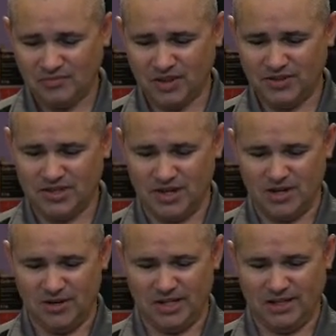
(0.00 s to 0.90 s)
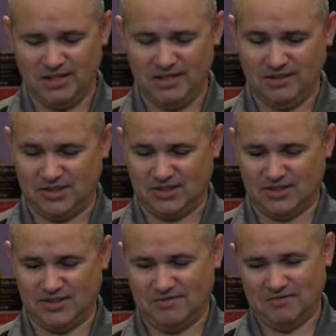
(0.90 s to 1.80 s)
So
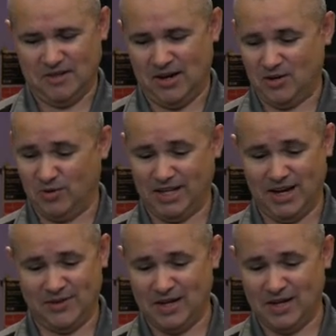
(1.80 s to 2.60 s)
it's I don't know where they got the name.